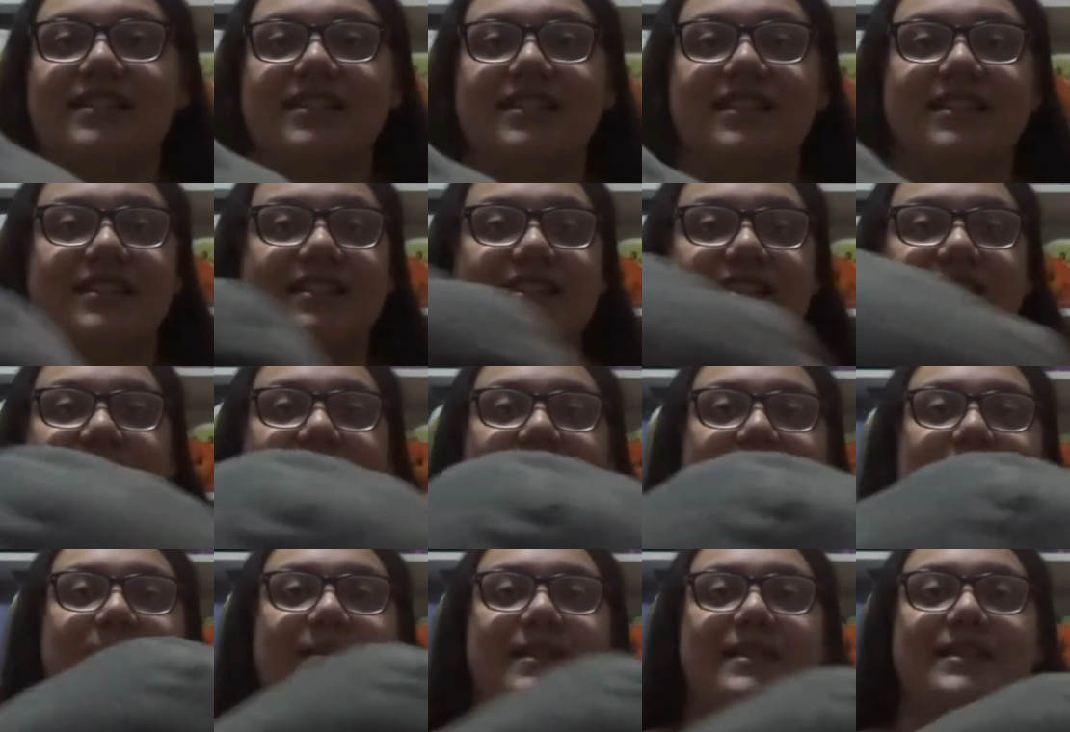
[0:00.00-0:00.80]
just so
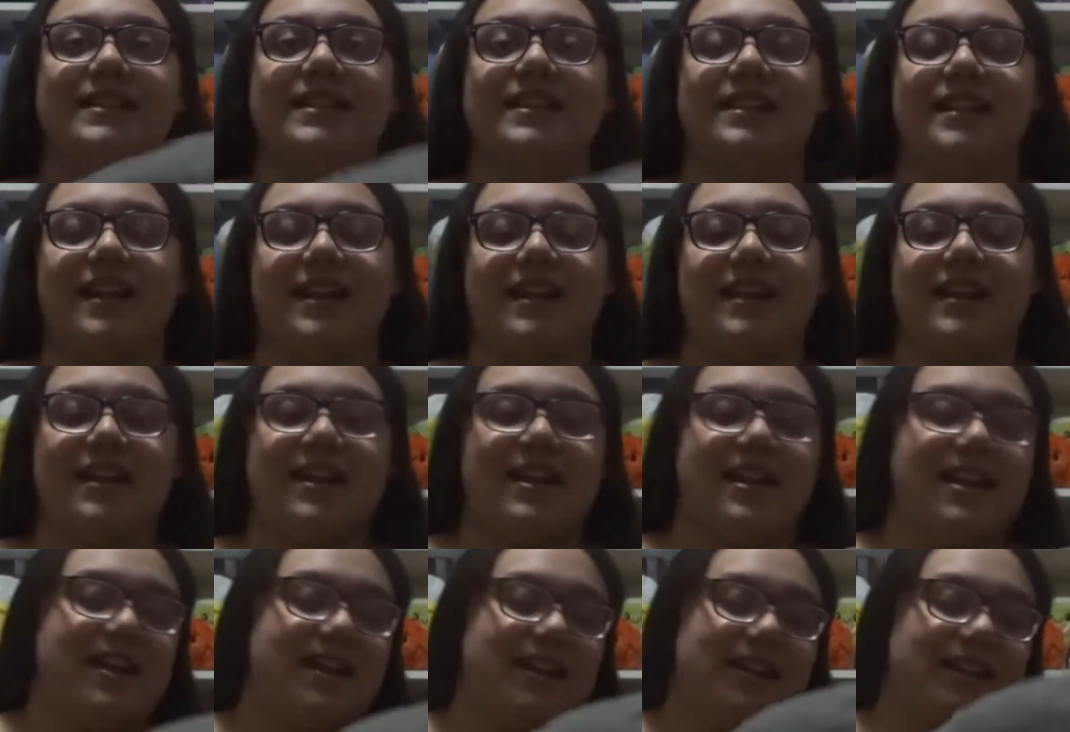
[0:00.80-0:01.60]
amazing. I
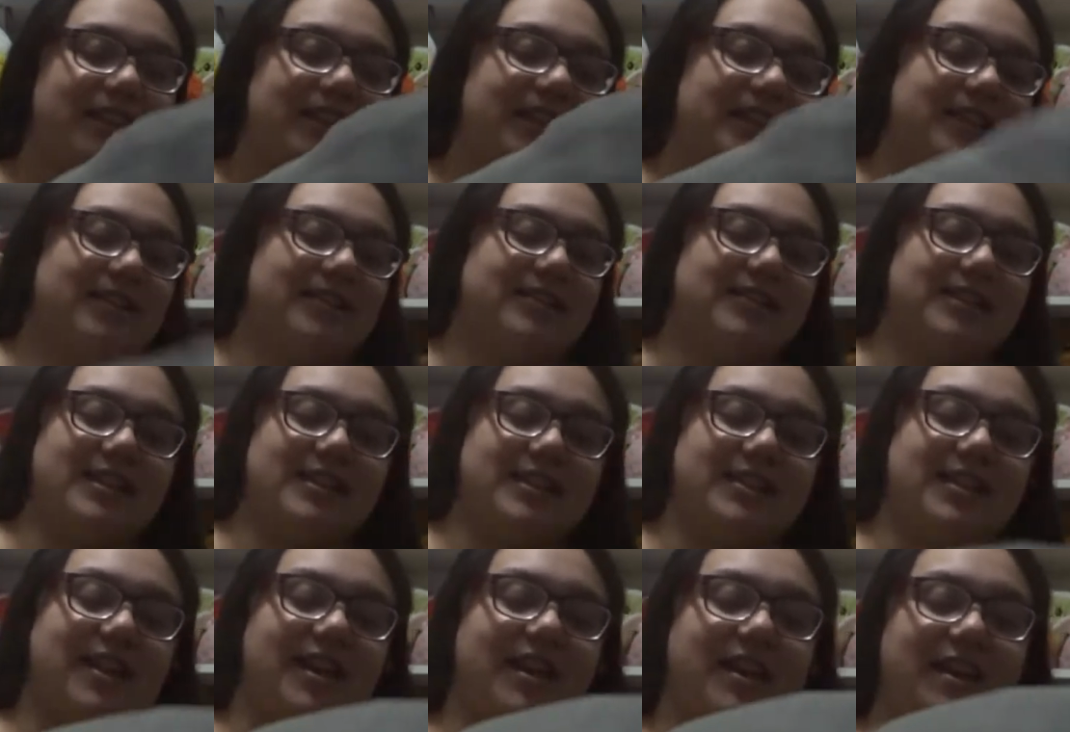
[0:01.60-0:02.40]
literally
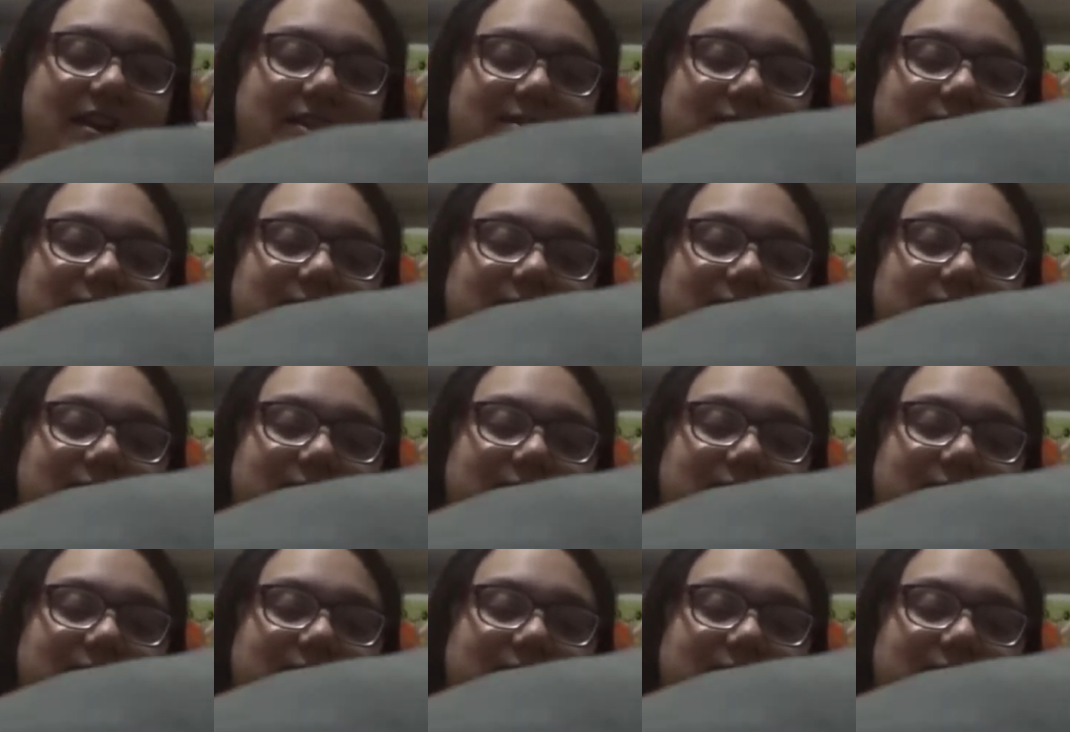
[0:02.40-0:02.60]
thought it